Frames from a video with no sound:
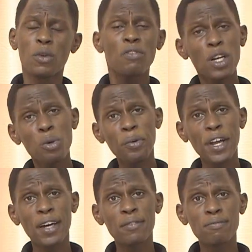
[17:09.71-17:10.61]
We value
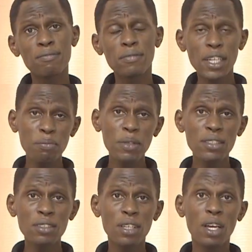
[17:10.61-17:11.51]
prayer. That
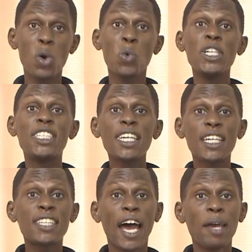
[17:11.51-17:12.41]
means we
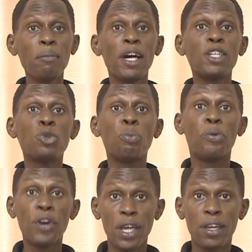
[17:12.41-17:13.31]
take time to
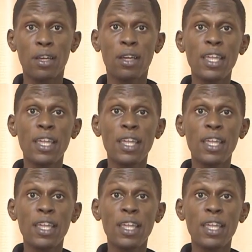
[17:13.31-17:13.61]
pray.